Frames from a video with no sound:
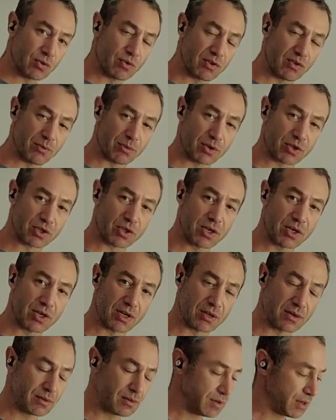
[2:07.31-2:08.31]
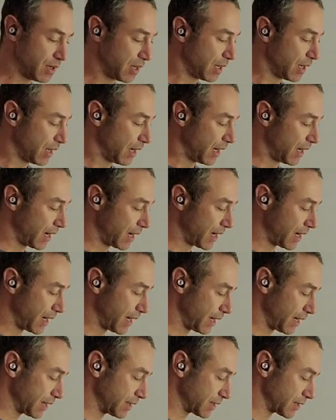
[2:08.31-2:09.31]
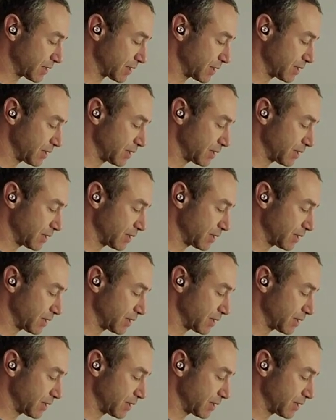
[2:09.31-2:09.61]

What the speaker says: with machine, and